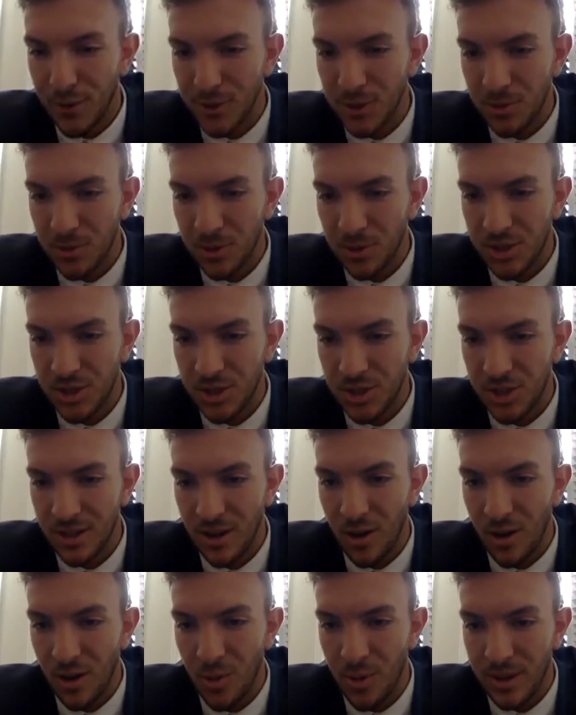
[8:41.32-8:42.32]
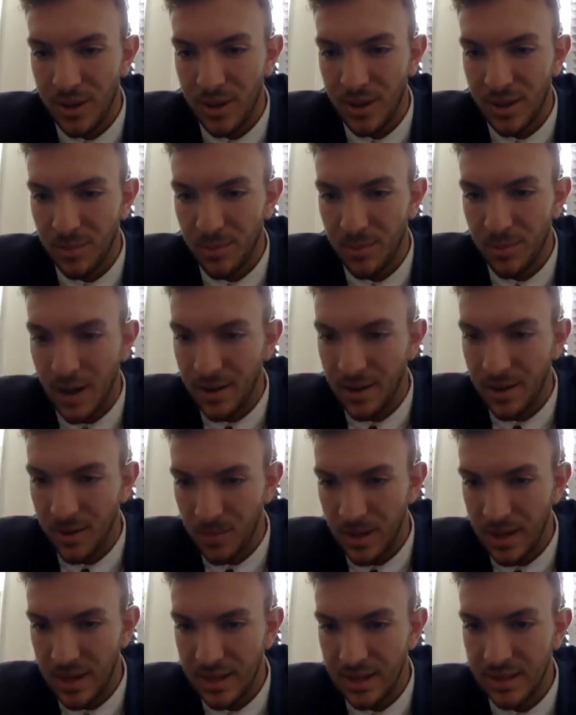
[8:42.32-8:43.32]
question all the way at the bottom
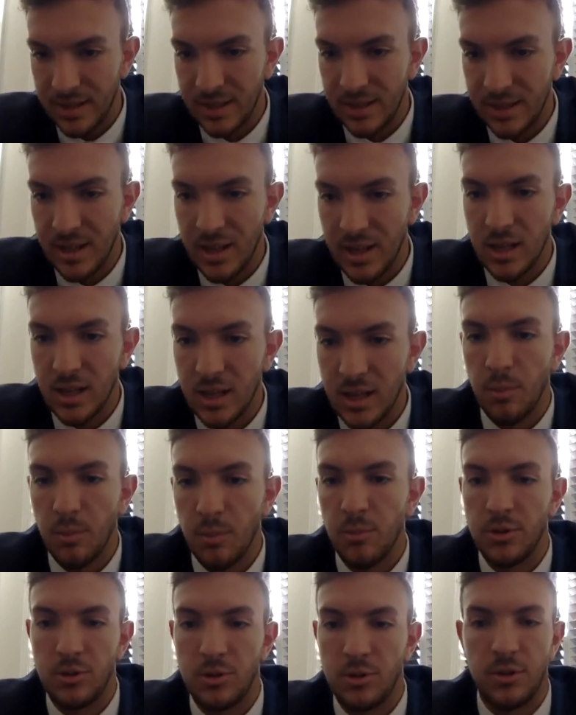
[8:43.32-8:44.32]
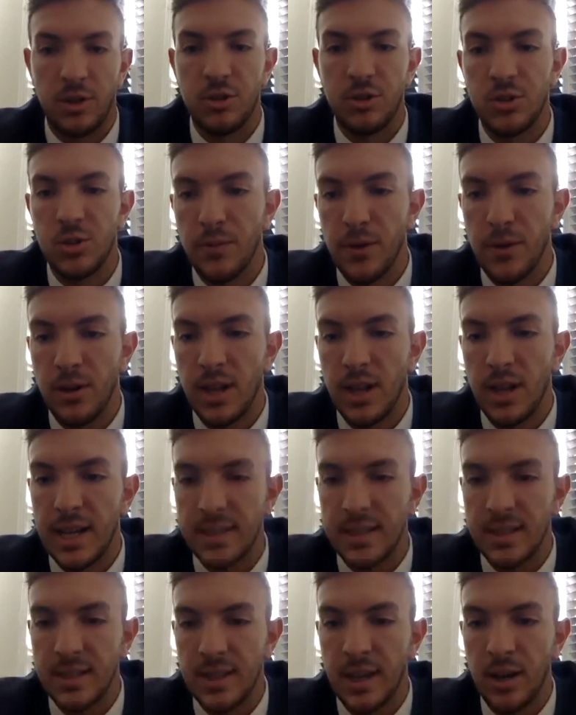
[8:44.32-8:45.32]
is someone was registering for
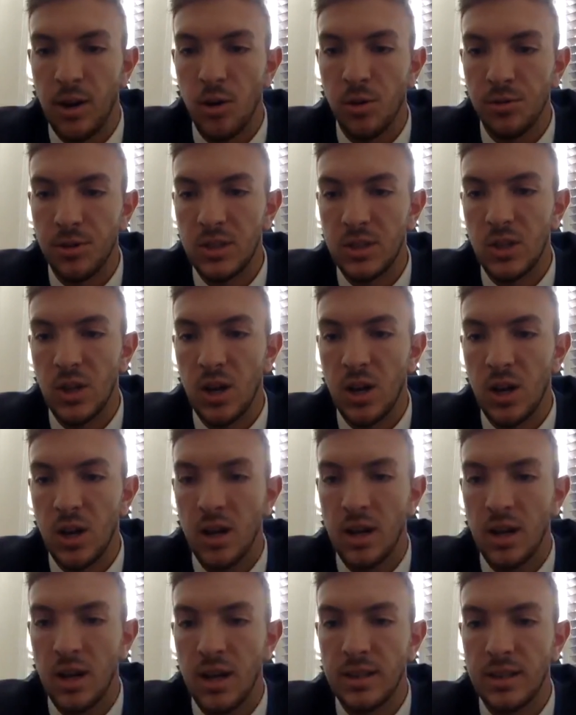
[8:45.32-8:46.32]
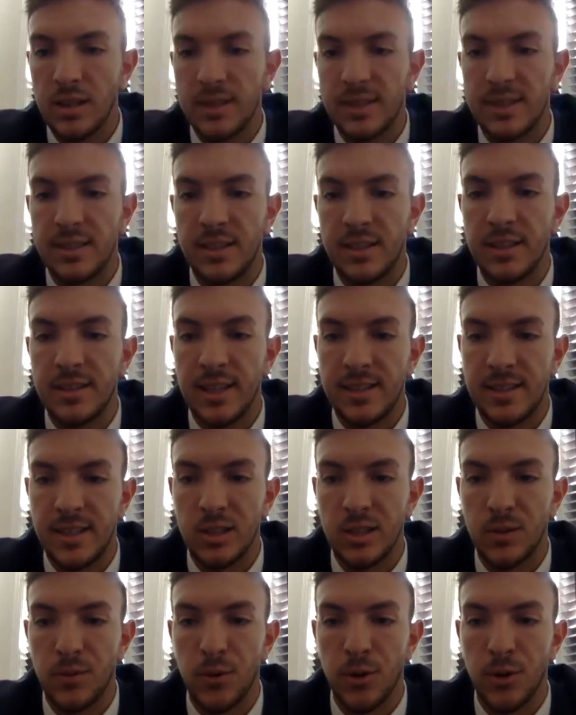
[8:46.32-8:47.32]
classes and they only saw
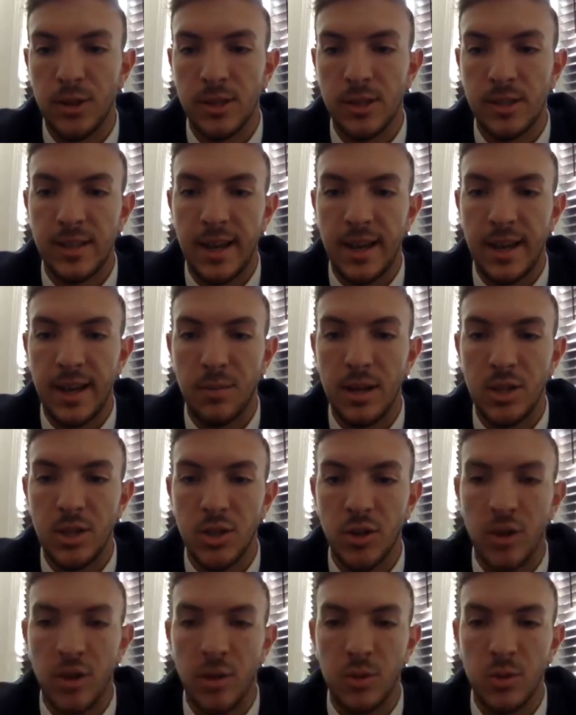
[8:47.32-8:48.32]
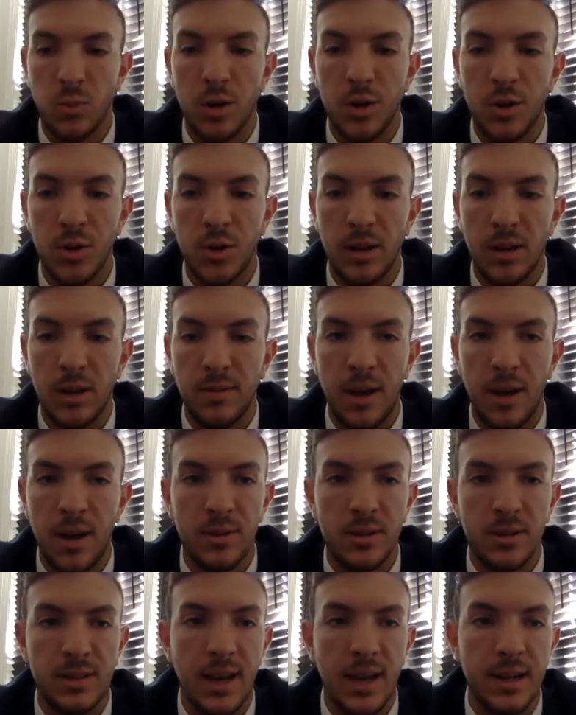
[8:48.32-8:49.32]
statistics for a psych major and was wondering if that would
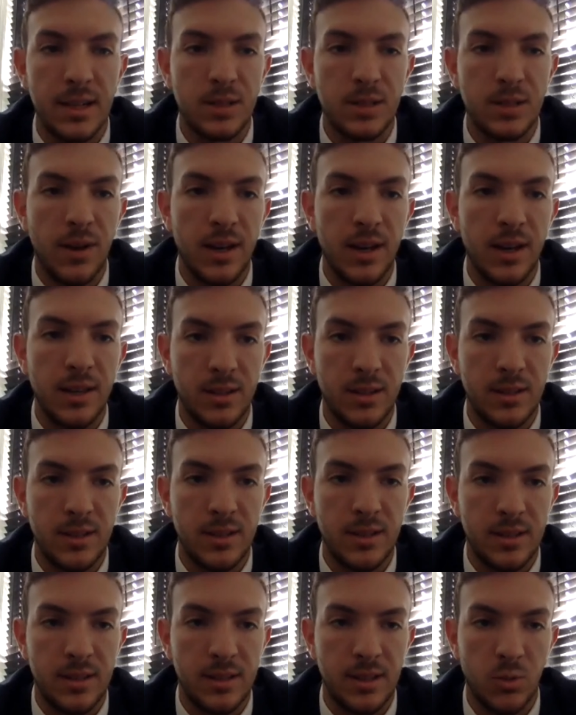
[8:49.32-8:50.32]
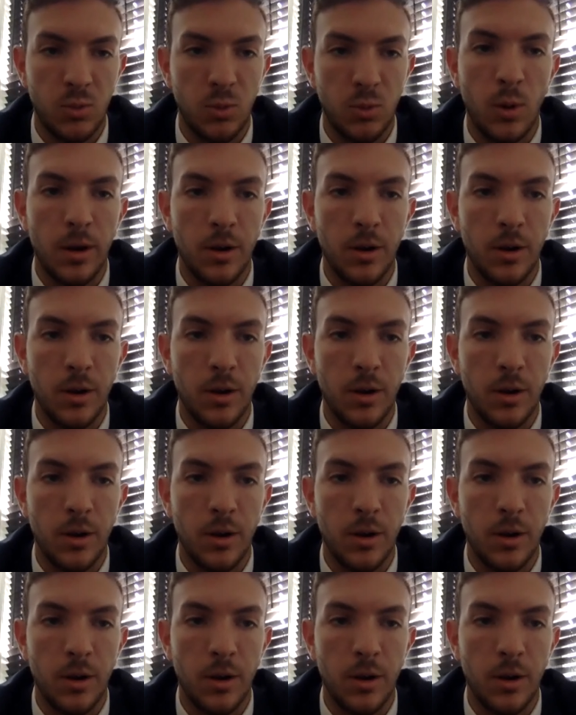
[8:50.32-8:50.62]
satisfy the statistics requirement.